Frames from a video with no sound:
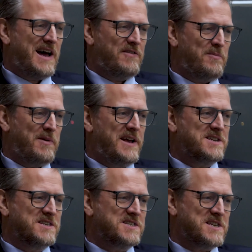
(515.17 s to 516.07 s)
have a
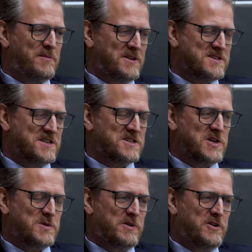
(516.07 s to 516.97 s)
place in some instance,
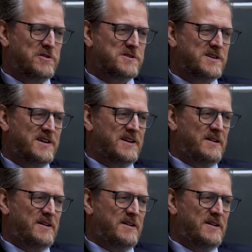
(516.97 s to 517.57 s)
just because